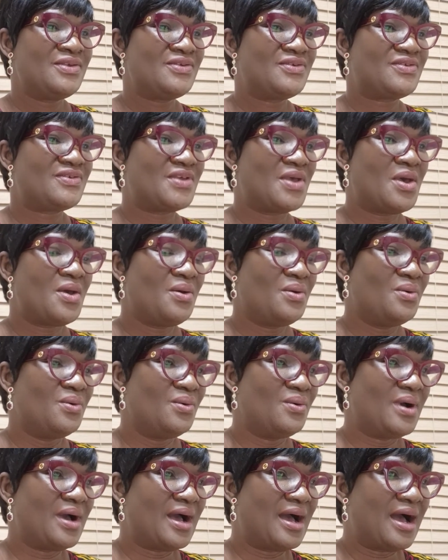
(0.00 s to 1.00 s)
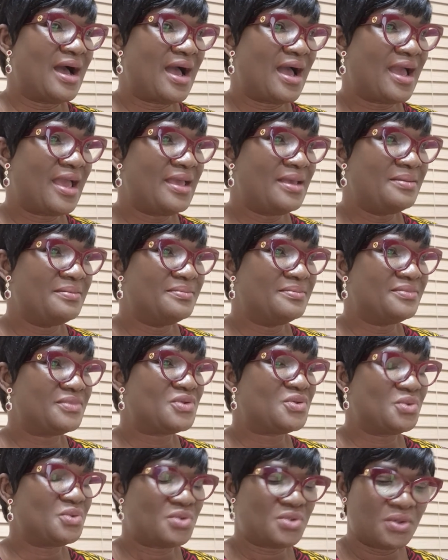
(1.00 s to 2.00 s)
So,
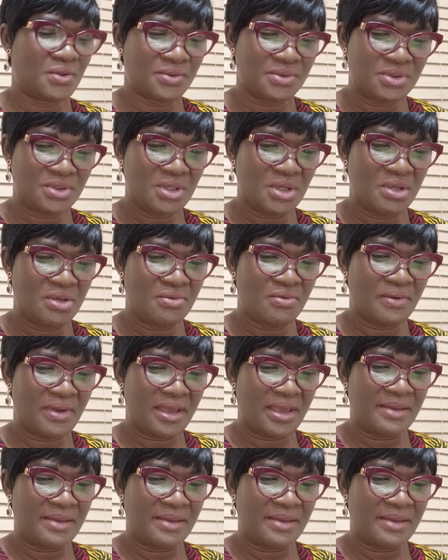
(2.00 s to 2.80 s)
I'm to talk to you